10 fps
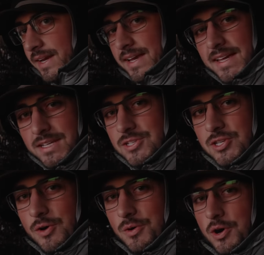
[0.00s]
It is
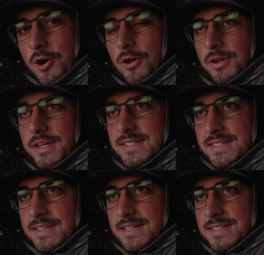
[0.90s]
so cold.
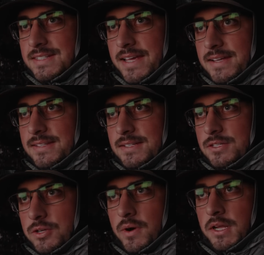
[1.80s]
It's, it says
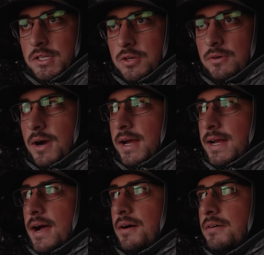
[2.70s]
it's 22 right
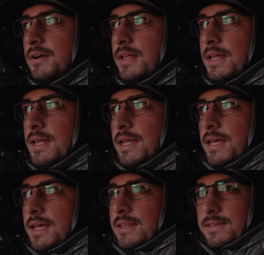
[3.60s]
now
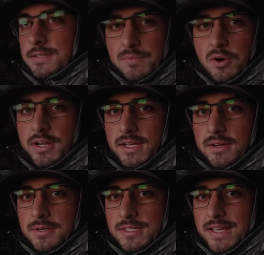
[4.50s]
this morning
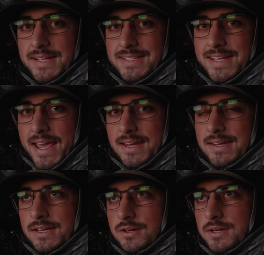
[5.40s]
it was like
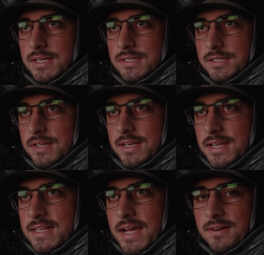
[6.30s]
10 degrees. It's gonna
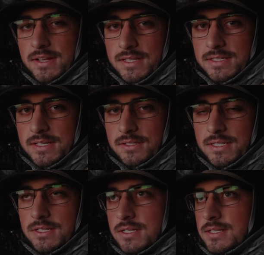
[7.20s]
get down in the single
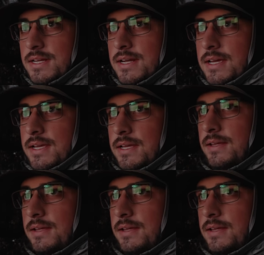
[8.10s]
digits tonight.